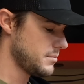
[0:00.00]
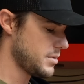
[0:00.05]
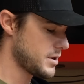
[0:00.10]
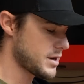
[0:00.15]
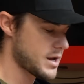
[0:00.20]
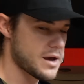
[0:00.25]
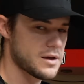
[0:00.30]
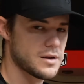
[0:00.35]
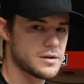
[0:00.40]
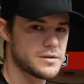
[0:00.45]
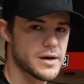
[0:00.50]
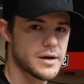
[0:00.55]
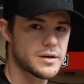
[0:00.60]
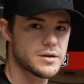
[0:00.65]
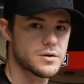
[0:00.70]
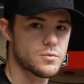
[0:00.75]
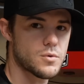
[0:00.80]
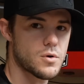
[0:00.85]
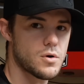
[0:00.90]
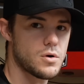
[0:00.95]
but I had a
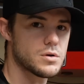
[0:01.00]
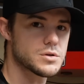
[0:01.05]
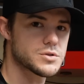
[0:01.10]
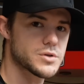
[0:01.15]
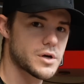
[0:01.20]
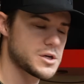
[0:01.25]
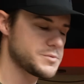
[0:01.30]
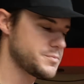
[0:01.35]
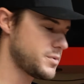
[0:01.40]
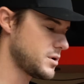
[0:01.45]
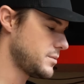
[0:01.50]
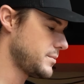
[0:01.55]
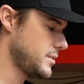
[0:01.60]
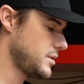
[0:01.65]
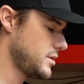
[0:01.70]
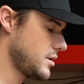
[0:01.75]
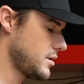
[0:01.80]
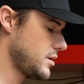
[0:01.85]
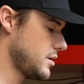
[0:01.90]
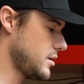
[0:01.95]
Tekton roll, so I just put them
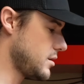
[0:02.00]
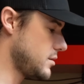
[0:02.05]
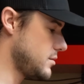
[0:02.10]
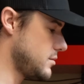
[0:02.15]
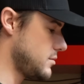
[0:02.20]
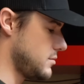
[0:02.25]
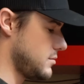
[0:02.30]
in there to